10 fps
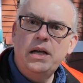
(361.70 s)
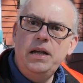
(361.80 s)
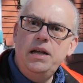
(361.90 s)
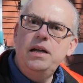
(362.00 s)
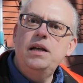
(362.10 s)

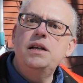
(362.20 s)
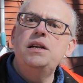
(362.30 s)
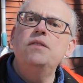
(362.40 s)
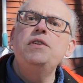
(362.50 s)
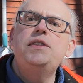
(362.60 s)
and
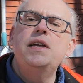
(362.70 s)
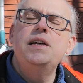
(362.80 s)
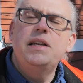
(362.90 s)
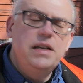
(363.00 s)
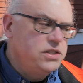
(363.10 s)

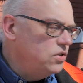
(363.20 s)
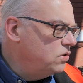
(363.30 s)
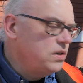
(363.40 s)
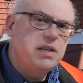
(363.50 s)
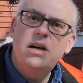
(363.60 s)
everything is
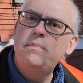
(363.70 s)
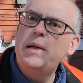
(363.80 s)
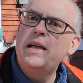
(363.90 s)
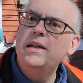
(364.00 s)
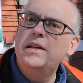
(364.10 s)
hooked up
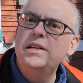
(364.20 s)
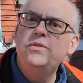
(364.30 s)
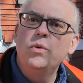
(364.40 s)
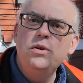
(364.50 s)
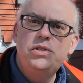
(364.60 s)
and it
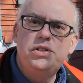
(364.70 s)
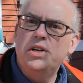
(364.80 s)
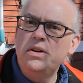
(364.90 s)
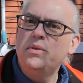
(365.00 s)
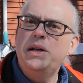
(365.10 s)
we're
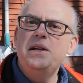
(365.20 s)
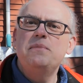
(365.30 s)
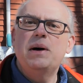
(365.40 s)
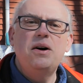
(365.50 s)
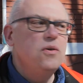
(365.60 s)

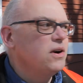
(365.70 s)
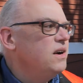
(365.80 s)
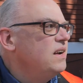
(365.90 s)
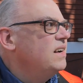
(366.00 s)
generating power.